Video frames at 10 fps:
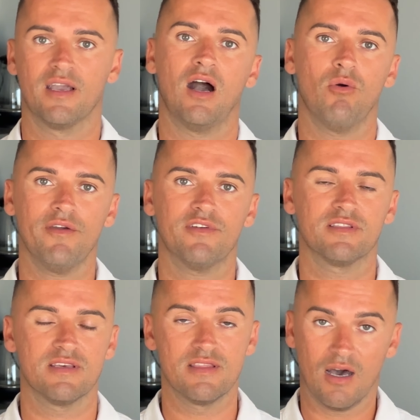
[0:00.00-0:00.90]
However,
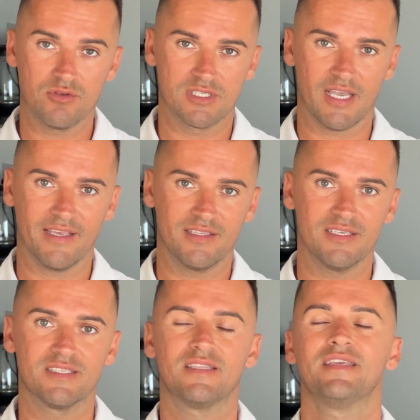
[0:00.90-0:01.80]
the downside
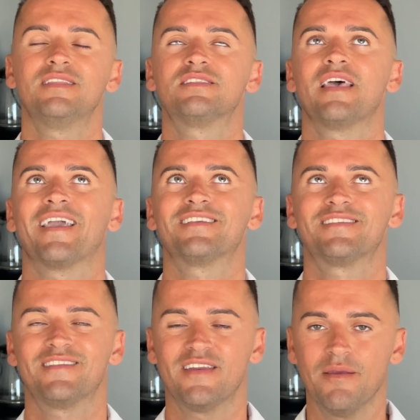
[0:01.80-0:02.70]
is it's
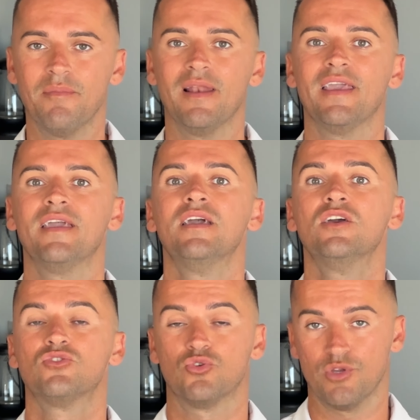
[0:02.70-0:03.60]
extremely
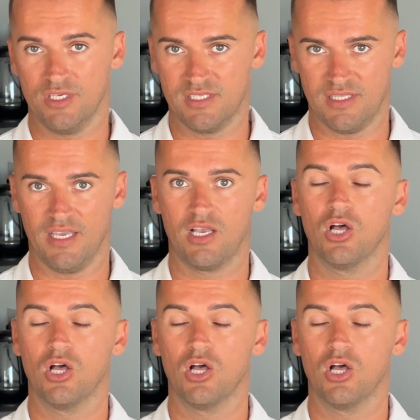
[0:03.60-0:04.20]
touristic.